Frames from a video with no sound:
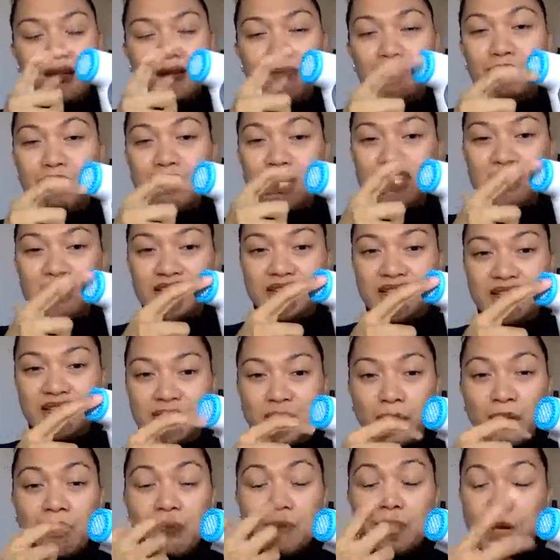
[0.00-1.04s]
bristles
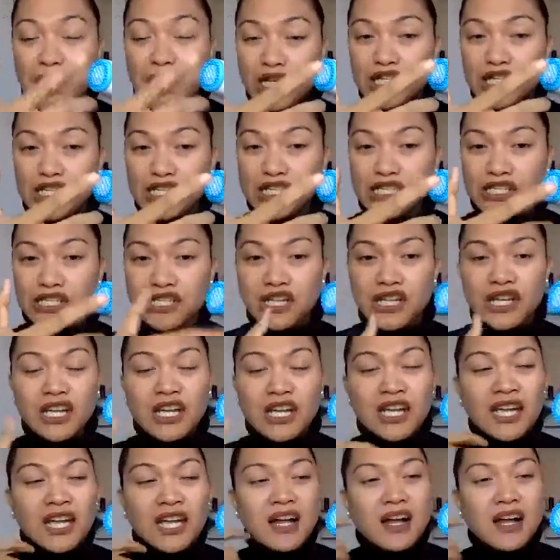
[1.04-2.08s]
or brush,
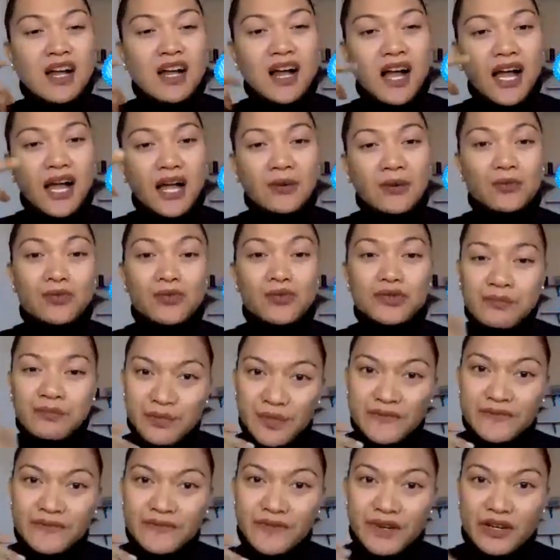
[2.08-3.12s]
I would
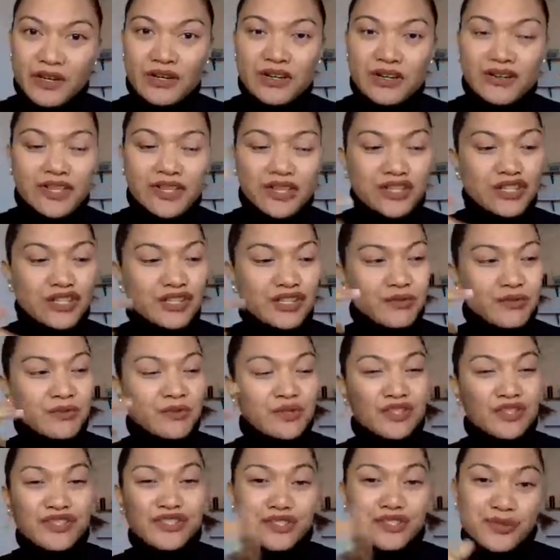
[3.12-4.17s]
prefer that you
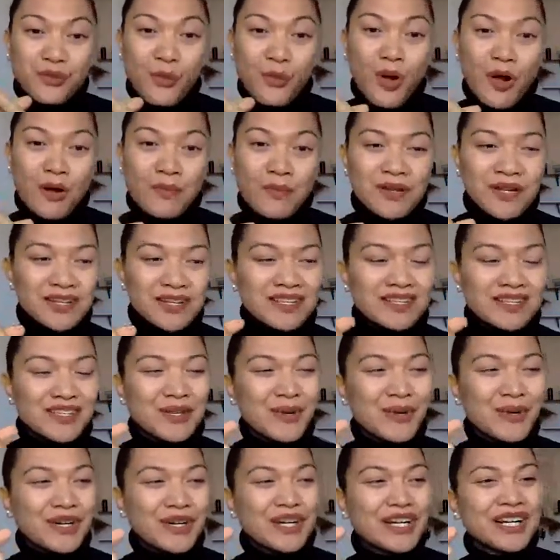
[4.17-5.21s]
would swap
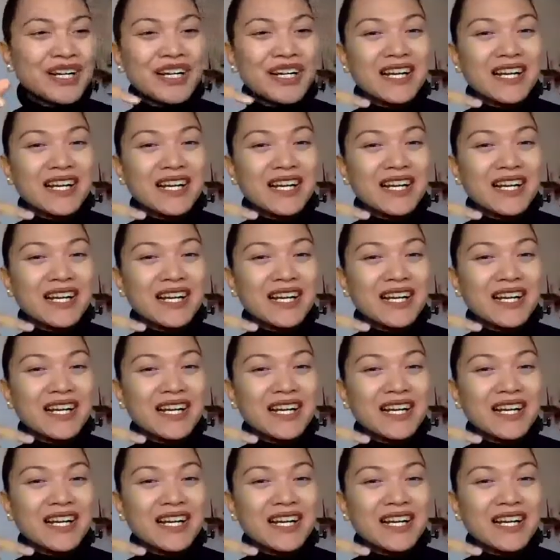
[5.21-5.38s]
your